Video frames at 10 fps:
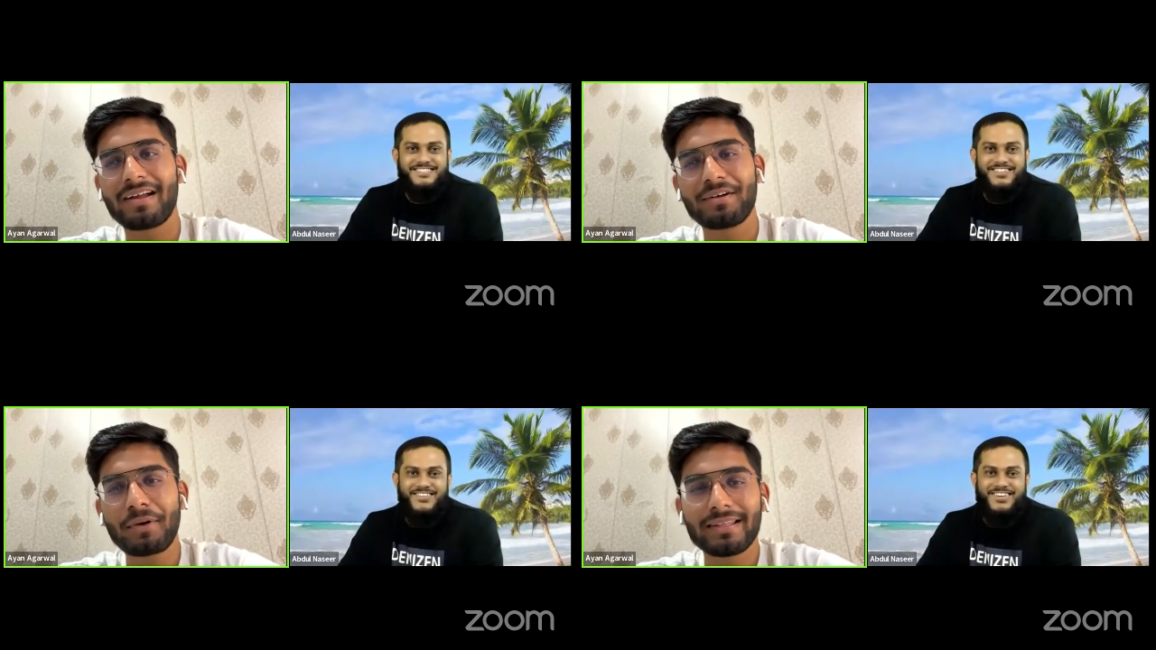
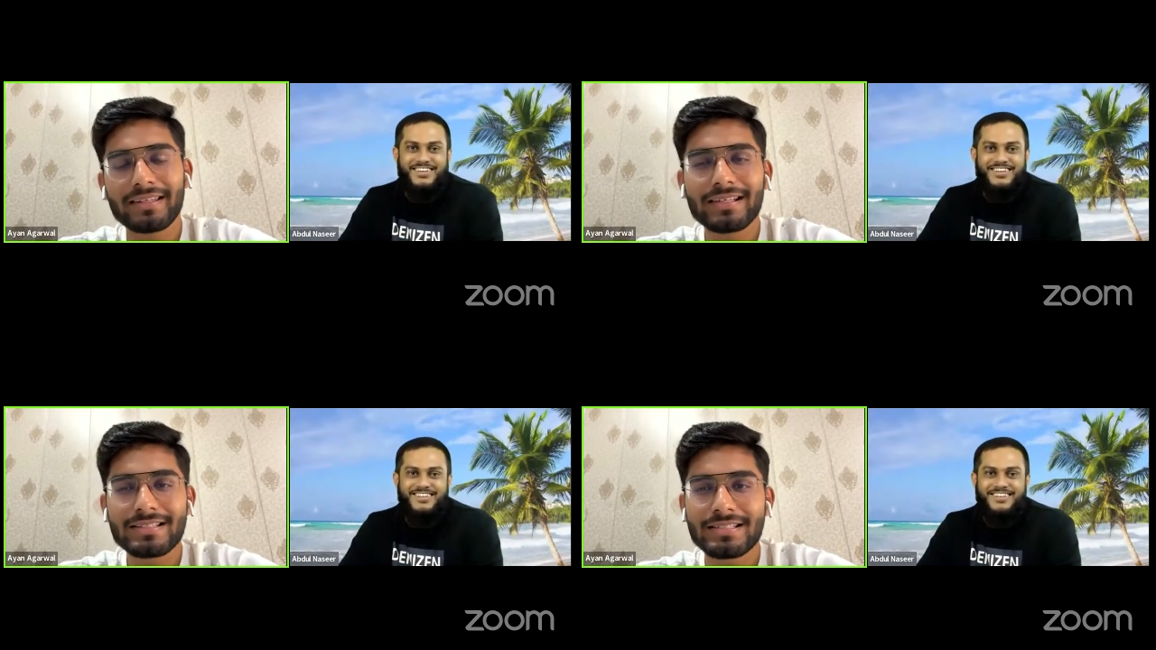Speaker 1: Okay. And
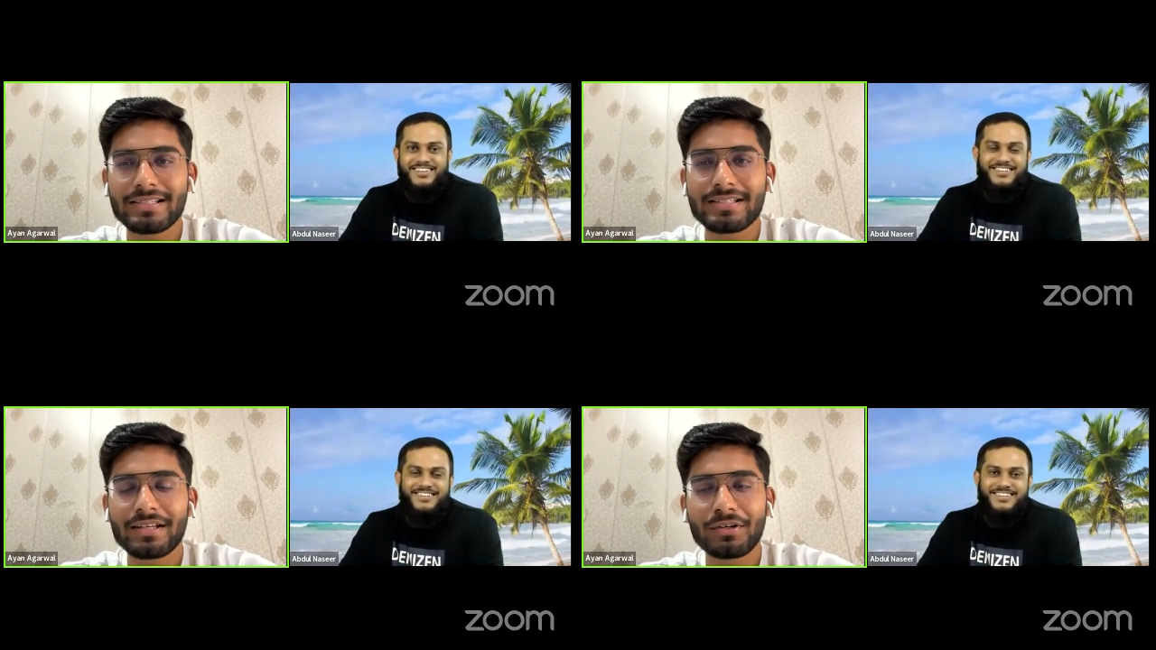I think it's
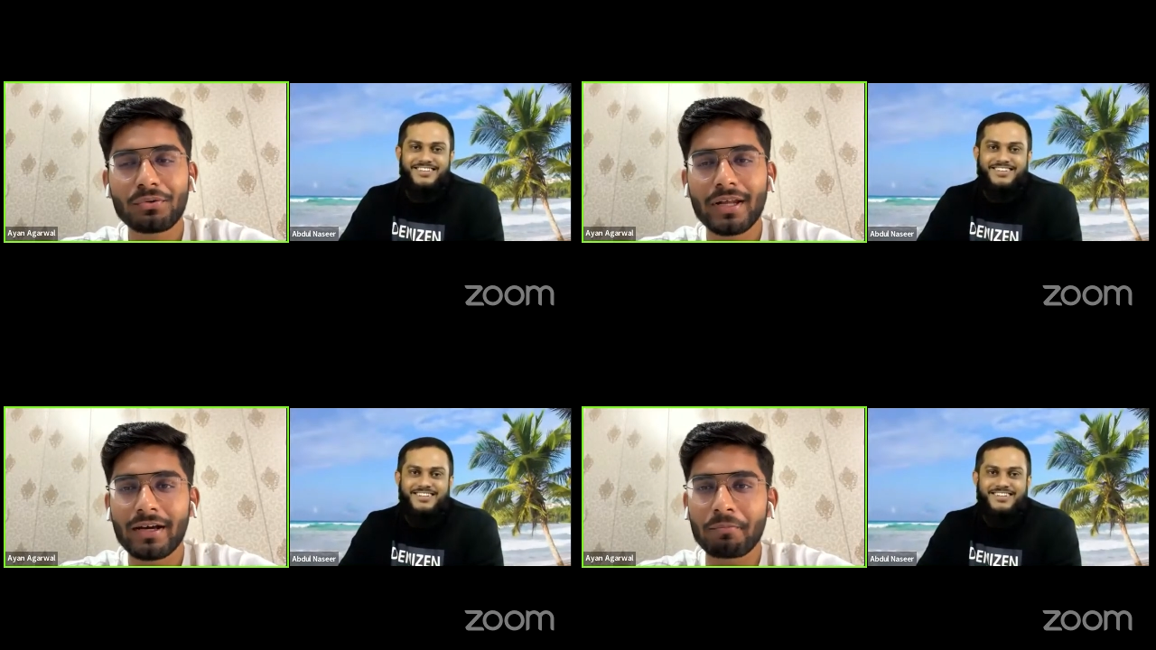
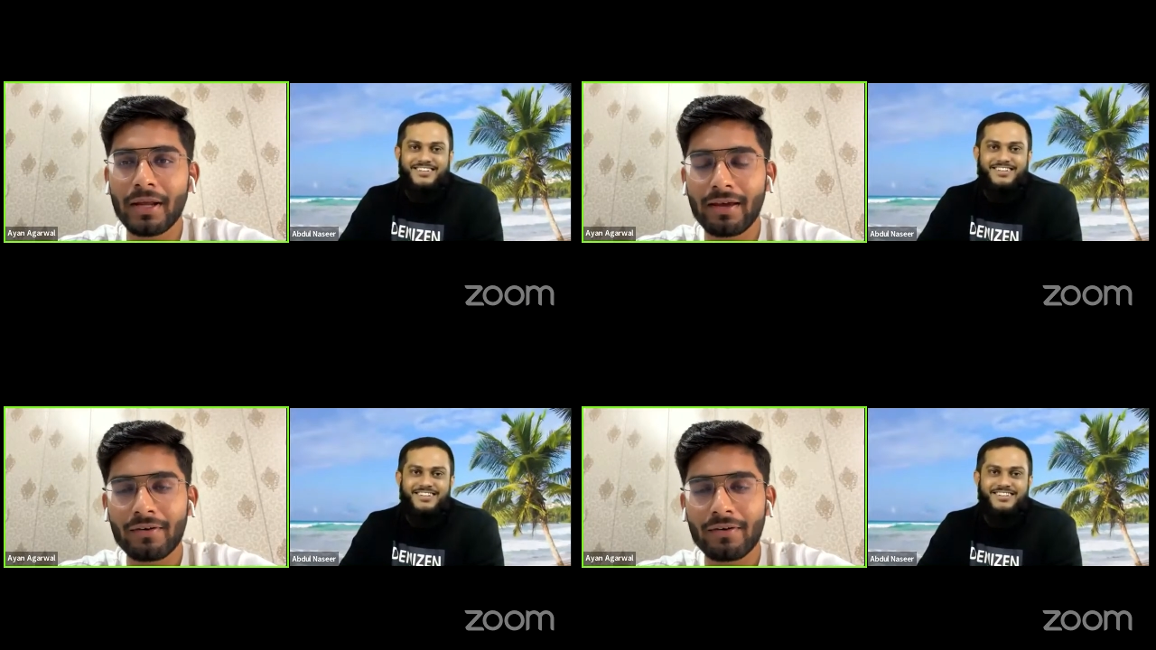necessary to
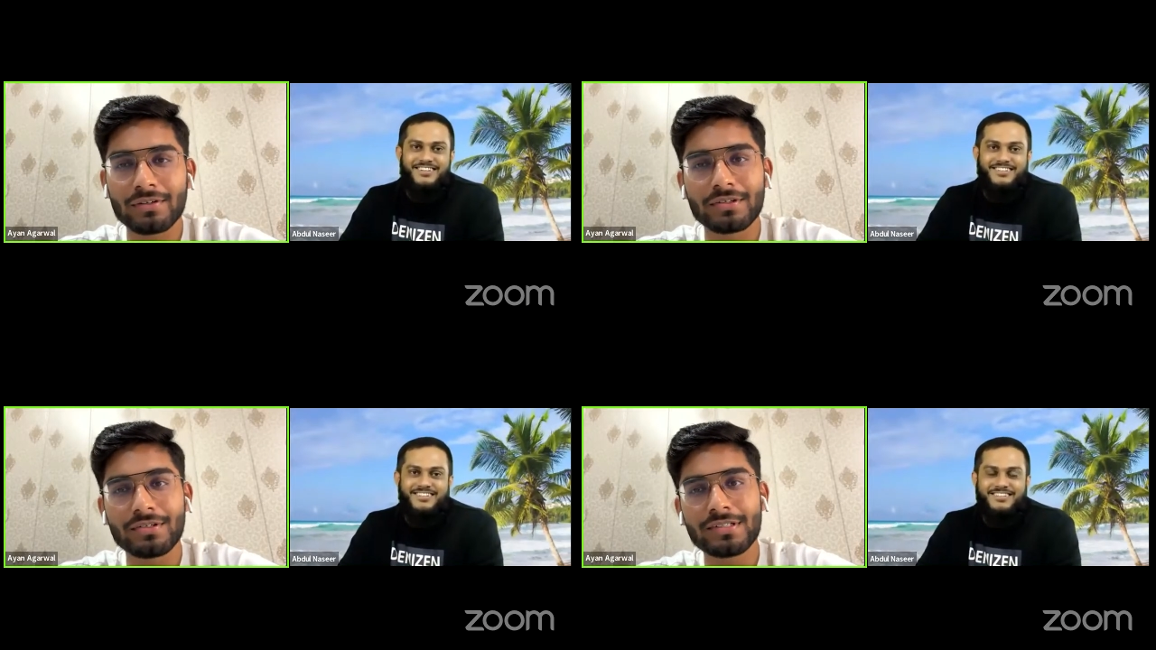take a break
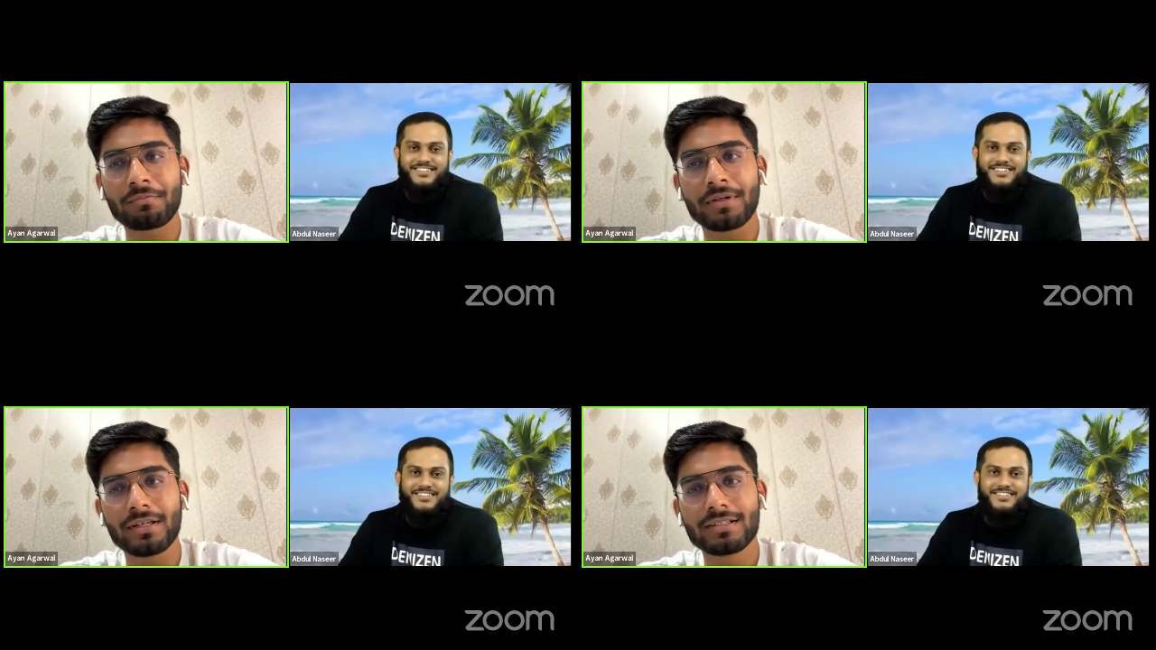also
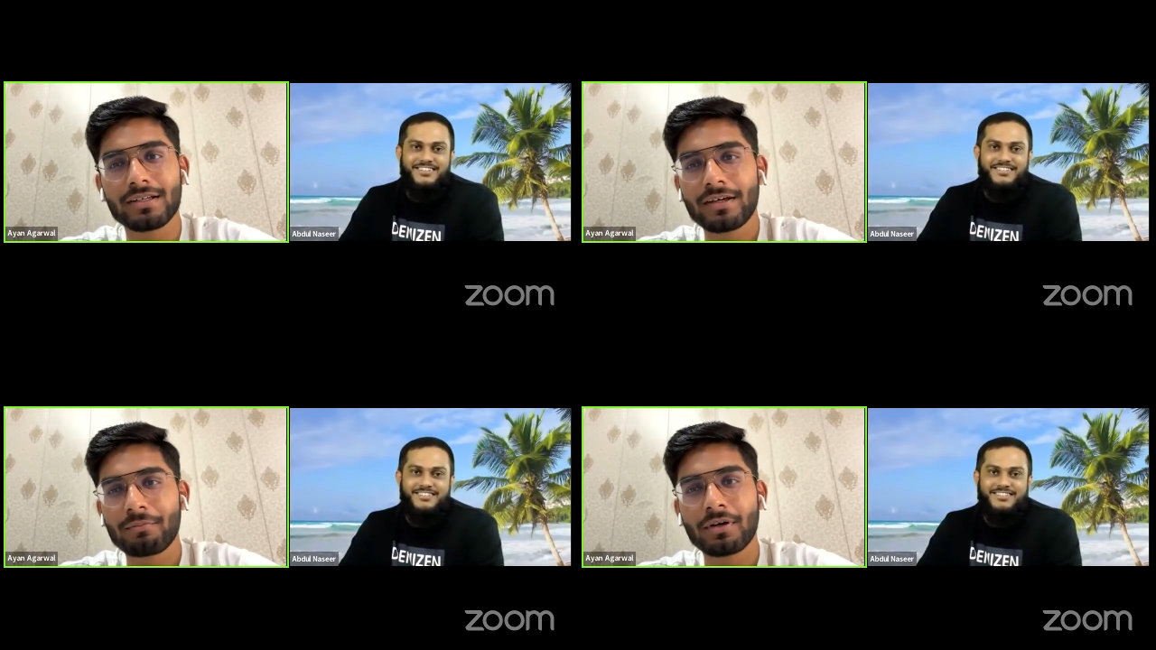some
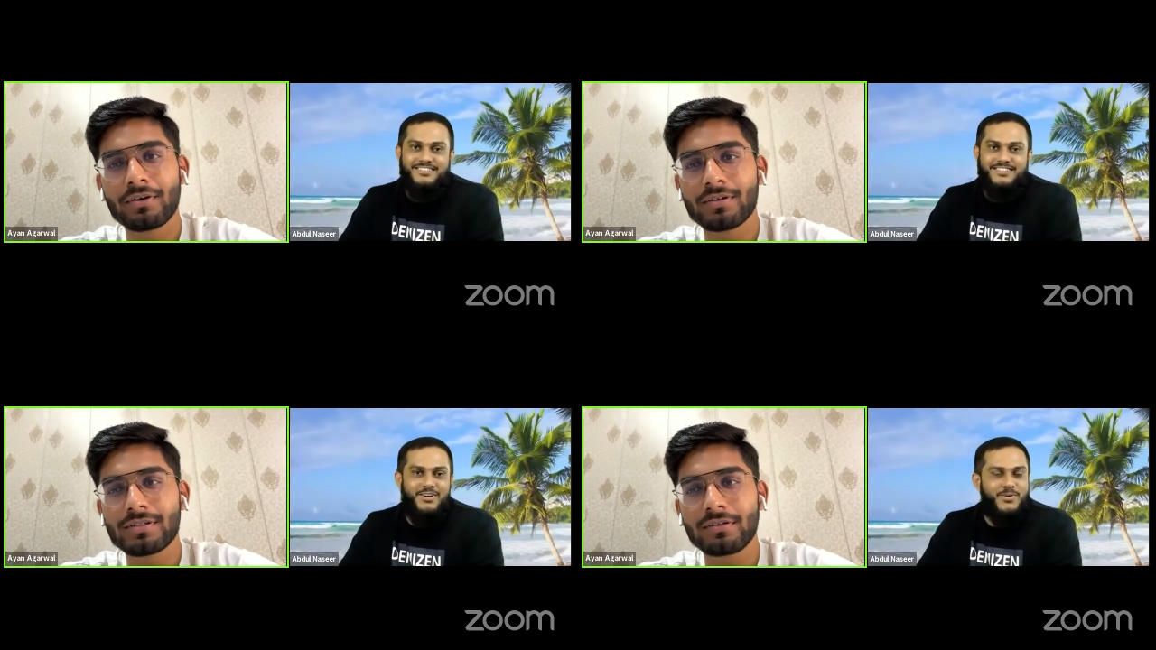days
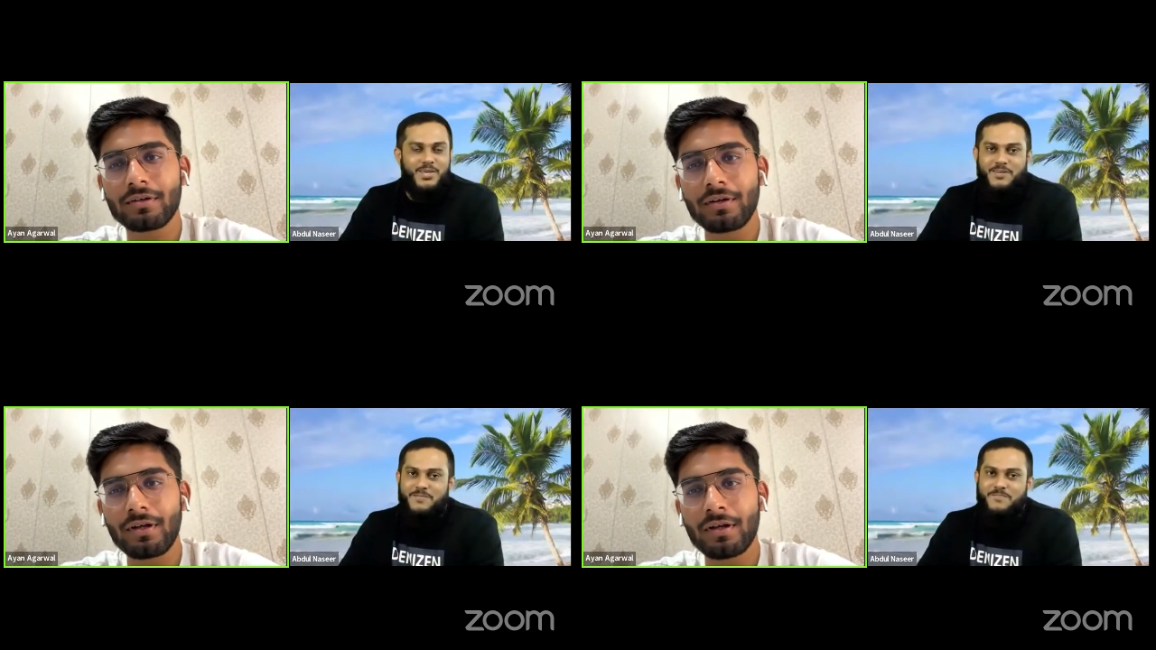because
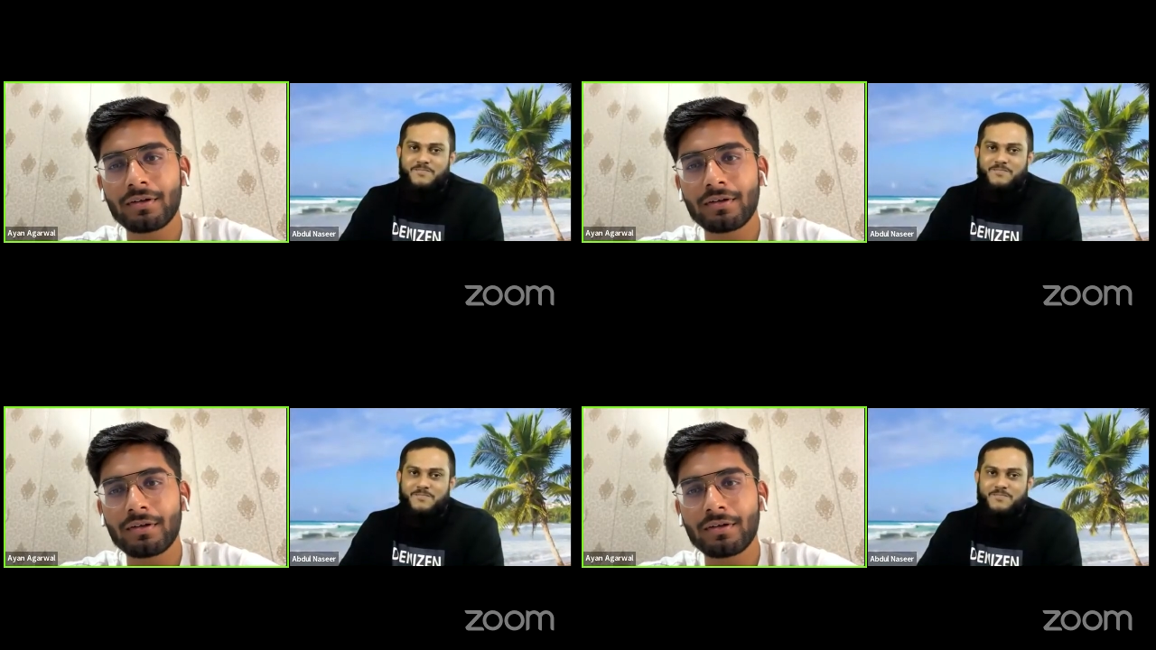okay.